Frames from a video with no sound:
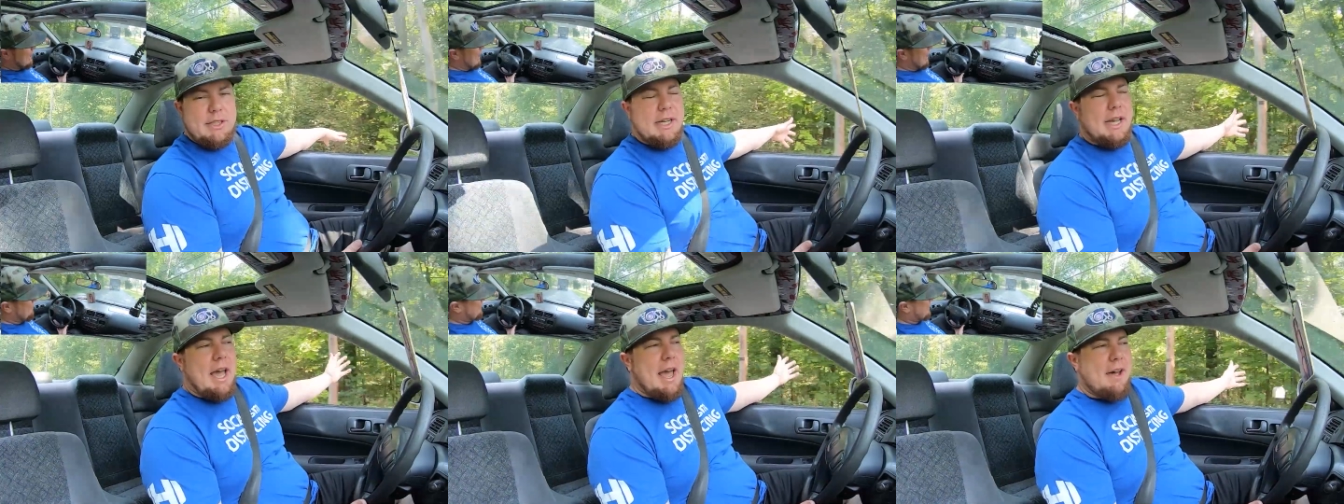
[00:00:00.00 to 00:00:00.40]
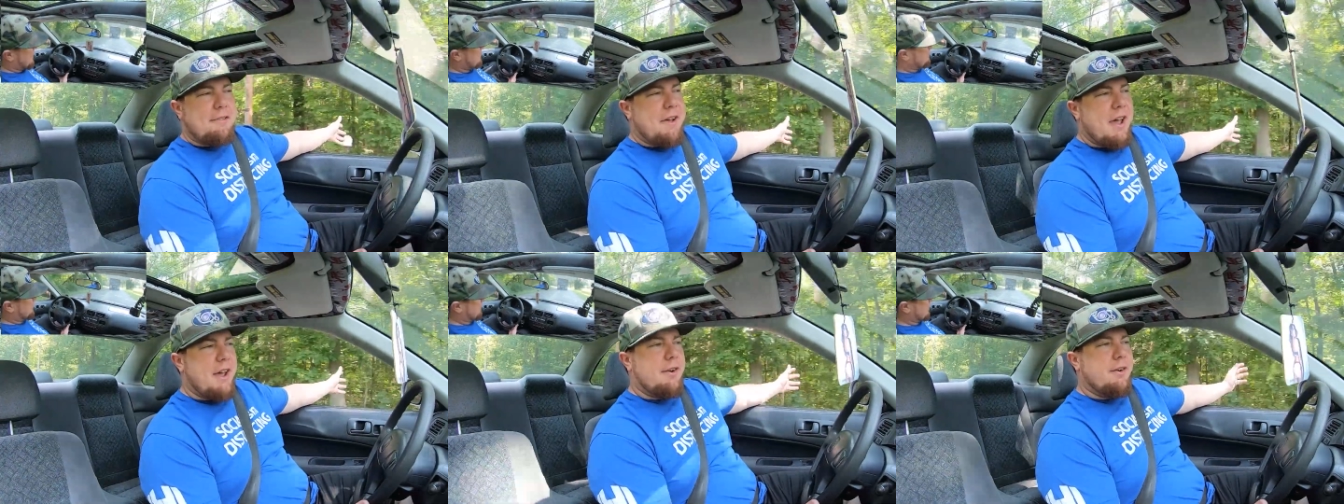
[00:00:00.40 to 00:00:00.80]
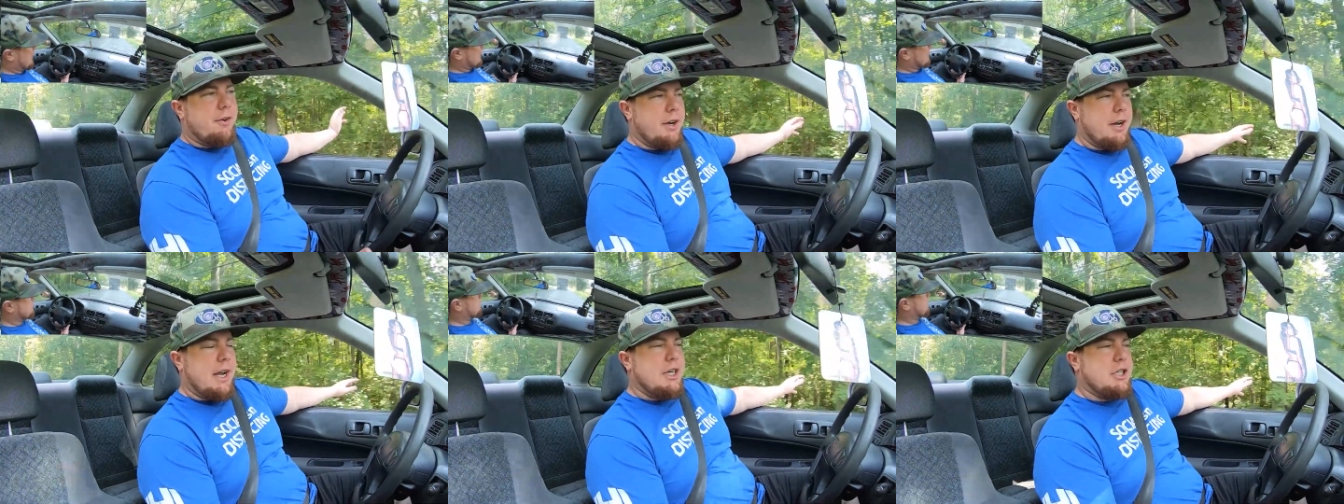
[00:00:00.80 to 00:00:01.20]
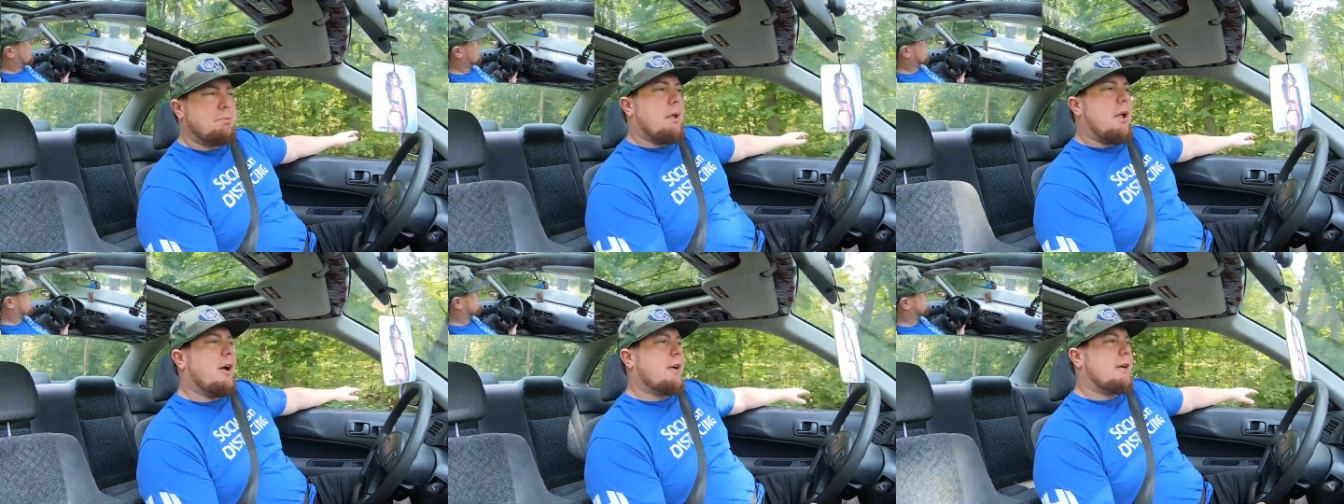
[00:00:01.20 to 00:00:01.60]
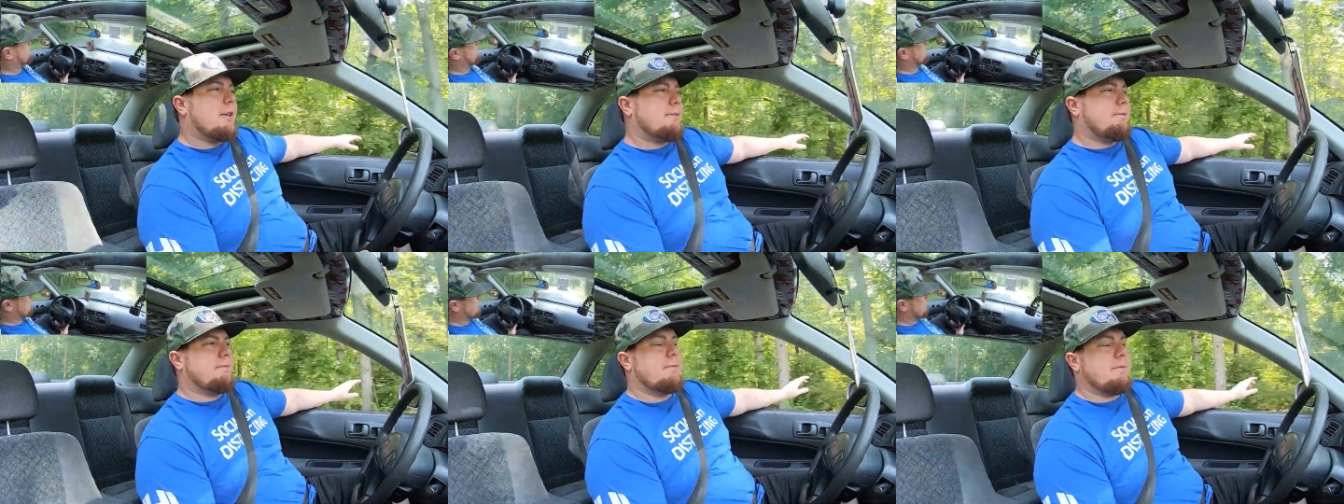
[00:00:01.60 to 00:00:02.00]
stick an F head on an H block,
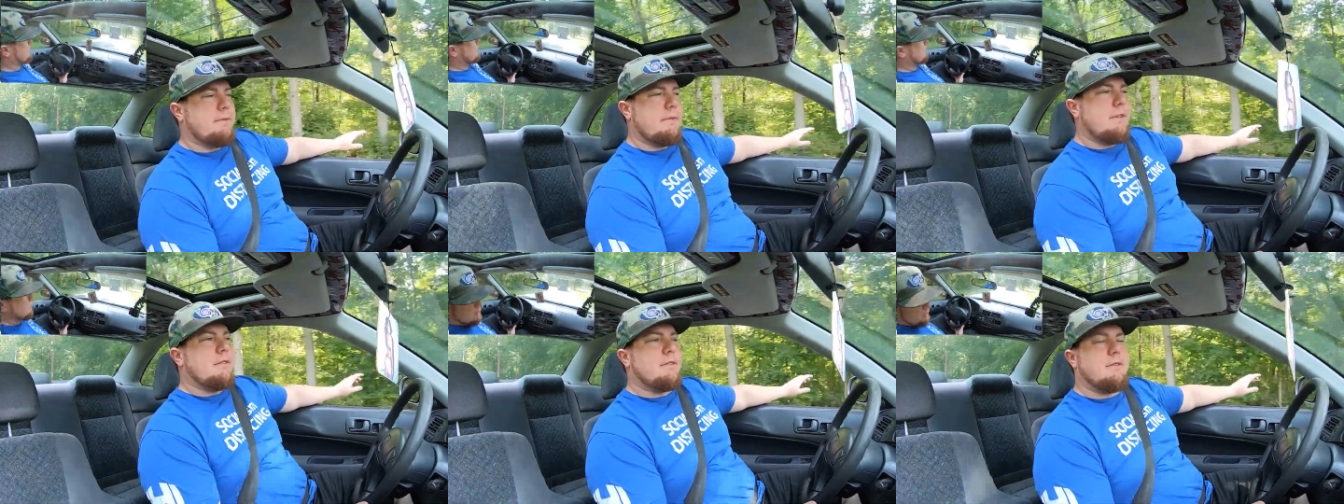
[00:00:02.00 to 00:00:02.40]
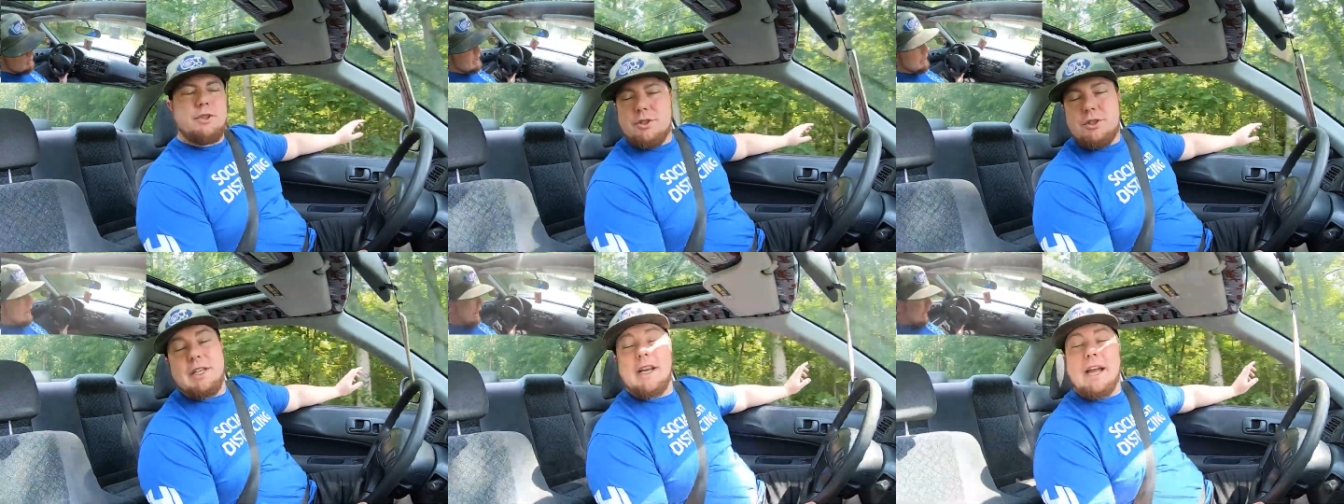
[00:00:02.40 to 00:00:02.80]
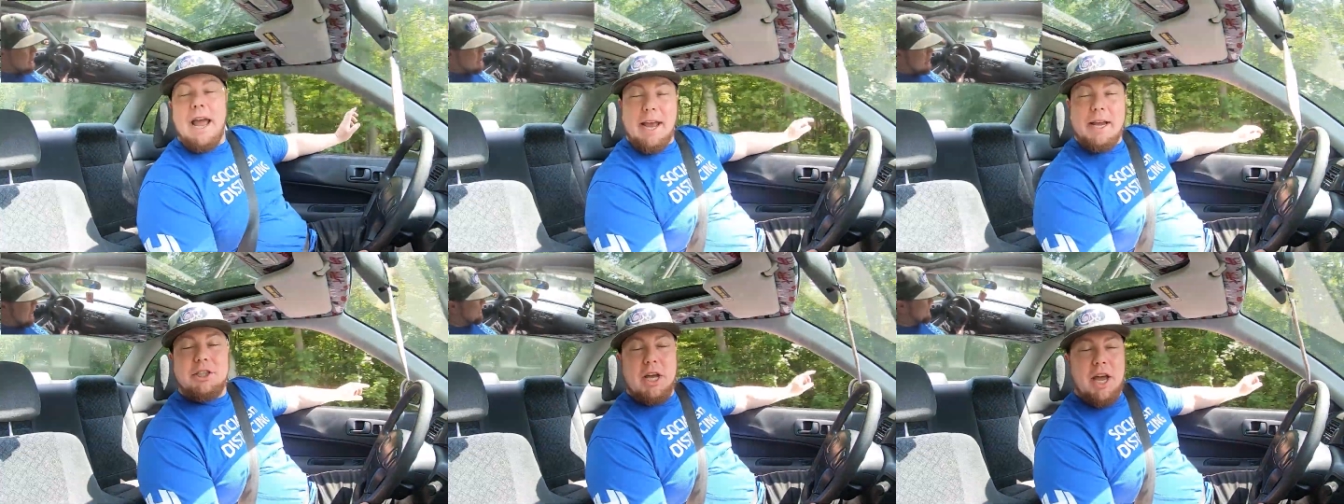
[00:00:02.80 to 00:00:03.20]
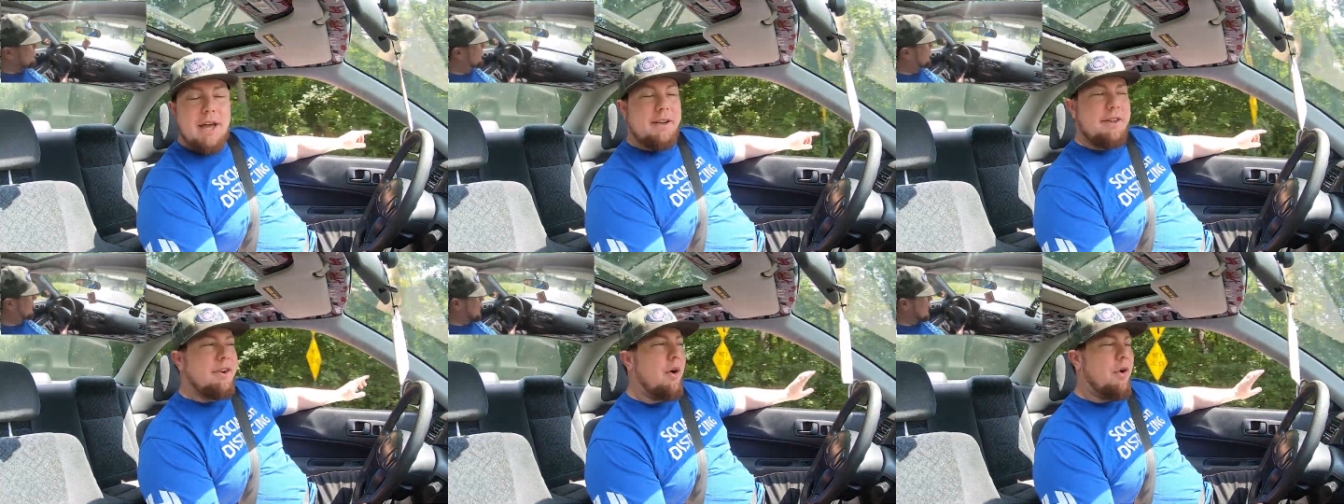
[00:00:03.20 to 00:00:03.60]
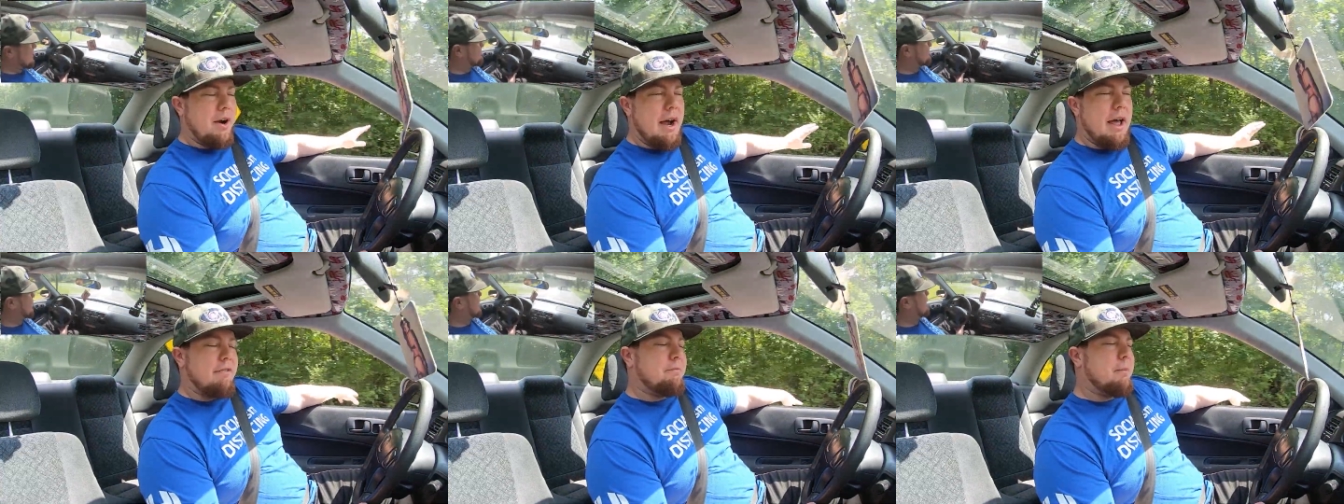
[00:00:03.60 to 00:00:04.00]
when you stick an H head on
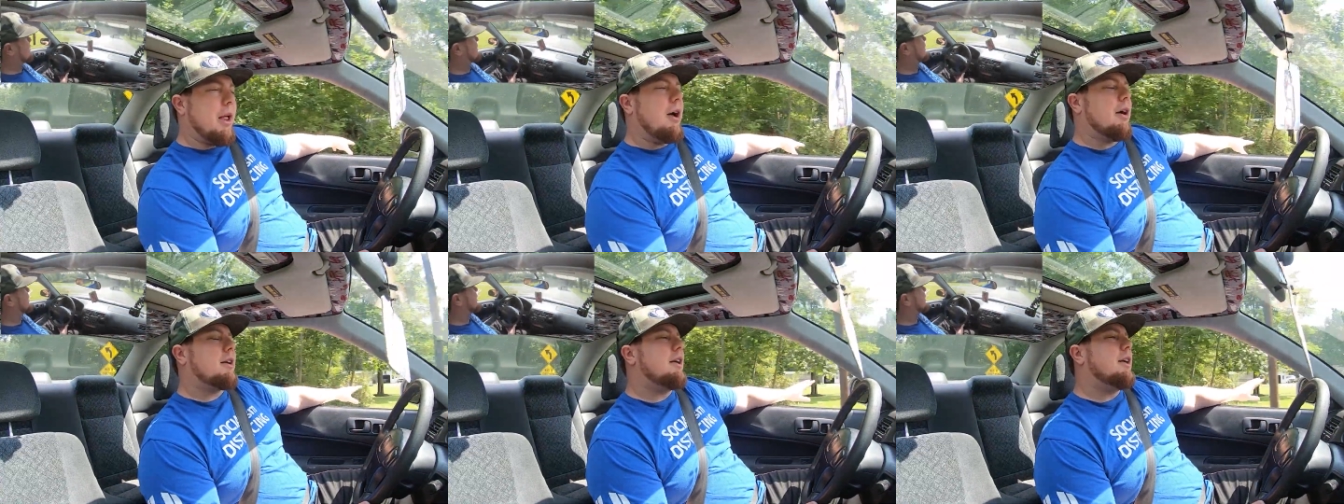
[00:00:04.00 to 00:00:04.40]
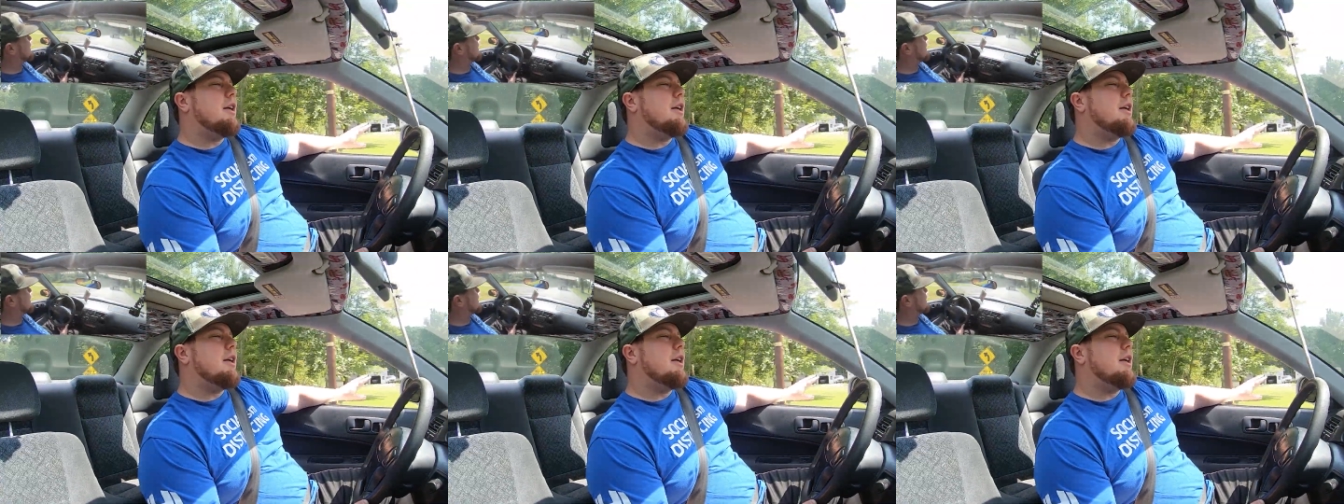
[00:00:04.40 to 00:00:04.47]
an F block,